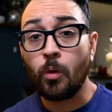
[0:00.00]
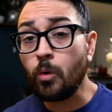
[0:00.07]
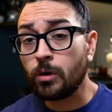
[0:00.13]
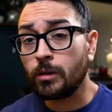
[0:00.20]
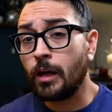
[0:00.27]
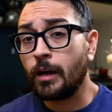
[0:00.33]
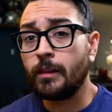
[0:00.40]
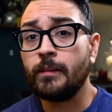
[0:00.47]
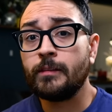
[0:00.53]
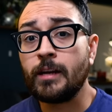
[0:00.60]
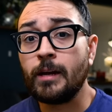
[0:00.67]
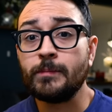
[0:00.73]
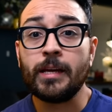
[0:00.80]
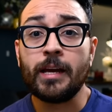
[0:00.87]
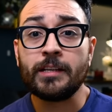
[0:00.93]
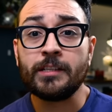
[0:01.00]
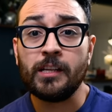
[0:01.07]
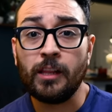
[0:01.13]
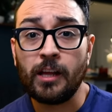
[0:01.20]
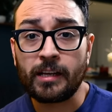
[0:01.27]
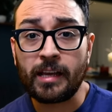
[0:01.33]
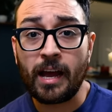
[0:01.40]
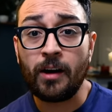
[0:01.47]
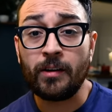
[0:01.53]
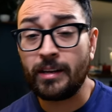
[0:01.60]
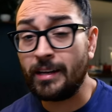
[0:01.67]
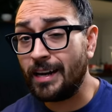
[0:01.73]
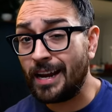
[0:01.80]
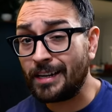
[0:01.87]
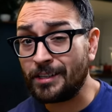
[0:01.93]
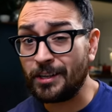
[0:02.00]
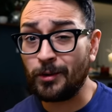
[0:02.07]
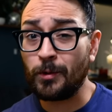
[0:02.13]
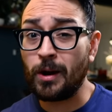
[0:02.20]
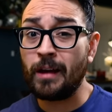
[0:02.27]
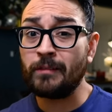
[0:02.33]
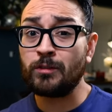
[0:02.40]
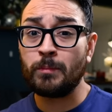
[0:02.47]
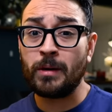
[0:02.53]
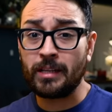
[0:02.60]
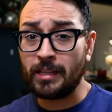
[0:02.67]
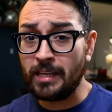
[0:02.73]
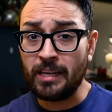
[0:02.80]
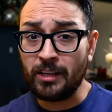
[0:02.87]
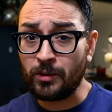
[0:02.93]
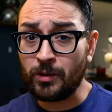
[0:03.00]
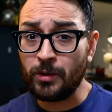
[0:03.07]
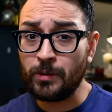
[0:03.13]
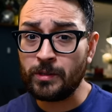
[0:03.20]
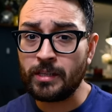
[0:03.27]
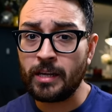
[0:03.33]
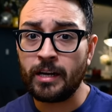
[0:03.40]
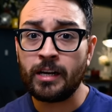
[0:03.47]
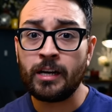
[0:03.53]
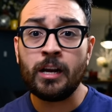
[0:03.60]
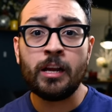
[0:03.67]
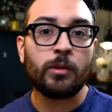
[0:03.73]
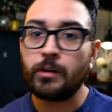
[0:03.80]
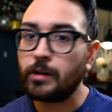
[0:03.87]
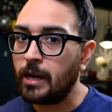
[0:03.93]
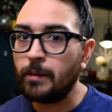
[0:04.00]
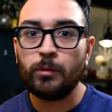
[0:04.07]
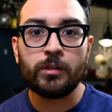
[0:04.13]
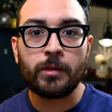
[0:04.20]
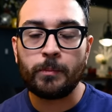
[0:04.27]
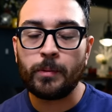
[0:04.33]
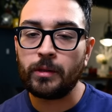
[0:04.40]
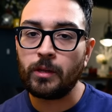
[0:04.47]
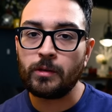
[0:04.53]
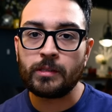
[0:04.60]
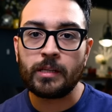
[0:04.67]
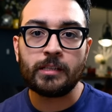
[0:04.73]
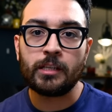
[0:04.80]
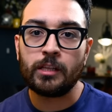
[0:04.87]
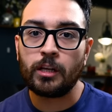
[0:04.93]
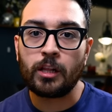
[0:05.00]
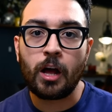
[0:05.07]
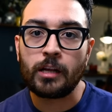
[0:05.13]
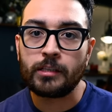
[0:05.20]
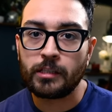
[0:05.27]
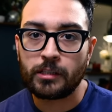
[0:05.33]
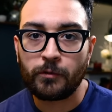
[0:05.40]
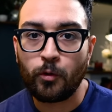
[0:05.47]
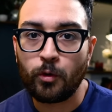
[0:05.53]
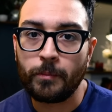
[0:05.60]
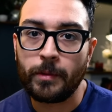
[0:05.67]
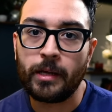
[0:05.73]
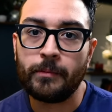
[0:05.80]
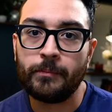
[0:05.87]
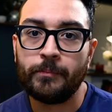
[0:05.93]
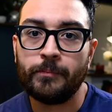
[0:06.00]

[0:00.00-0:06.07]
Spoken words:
Or a lot of the times I actually luck out and it actually arrives when my cleaning crew is there, so they're able to put those things in the closets for me.